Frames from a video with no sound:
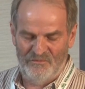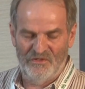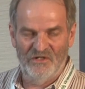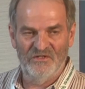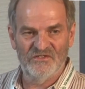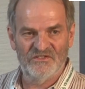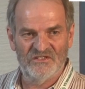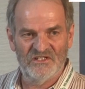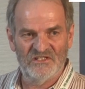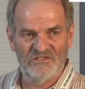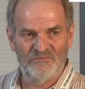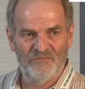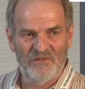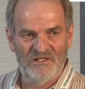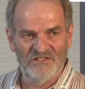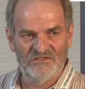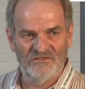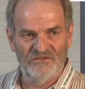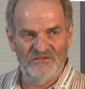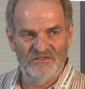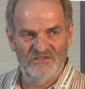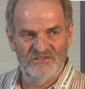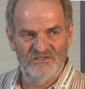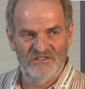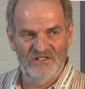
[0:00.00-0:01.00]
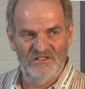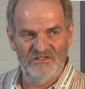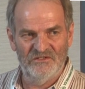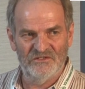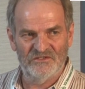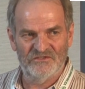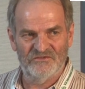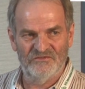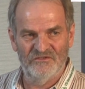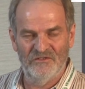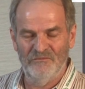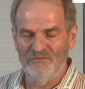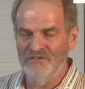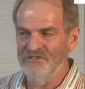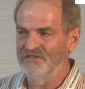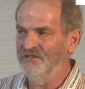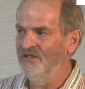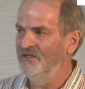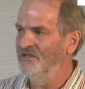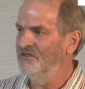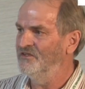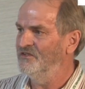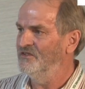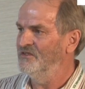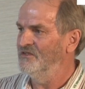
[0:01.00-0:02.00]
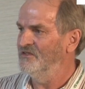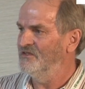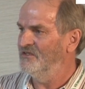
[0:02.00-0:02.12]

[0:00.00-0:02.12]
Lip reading: process based on continuous fermentation.